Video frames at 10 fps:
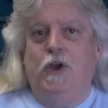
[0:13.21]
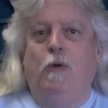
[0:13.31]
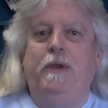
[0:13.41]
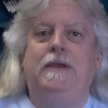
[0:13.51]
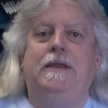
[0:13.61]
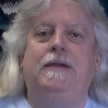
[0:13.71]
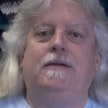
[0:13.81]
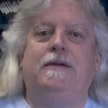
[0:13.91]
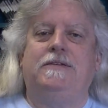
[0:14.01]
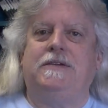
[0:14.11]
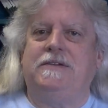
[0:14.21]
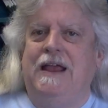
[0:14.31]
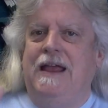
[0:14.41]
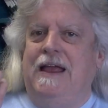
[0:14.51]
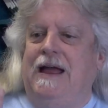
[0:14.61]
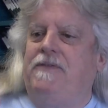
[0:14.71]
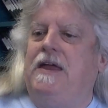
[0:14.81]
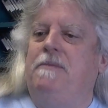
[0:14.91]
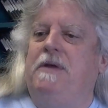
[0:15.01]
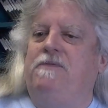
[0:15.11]
no big deal, it's just I've
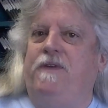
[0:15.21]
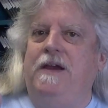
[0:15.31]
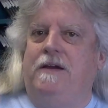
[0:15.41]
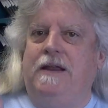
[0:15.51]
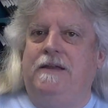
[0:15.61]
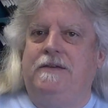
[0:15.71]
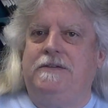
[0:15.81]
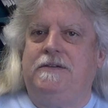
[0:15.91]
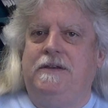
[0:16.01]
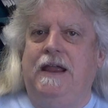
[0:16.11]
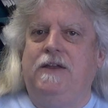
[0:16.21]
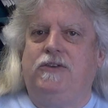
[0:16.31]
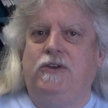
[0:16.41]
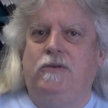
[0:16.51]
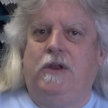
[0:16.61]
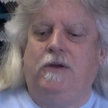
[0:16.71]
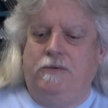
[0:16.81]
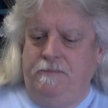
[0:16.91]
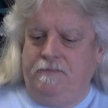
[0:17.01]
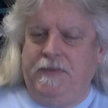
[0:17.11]
cut my fingernails down too low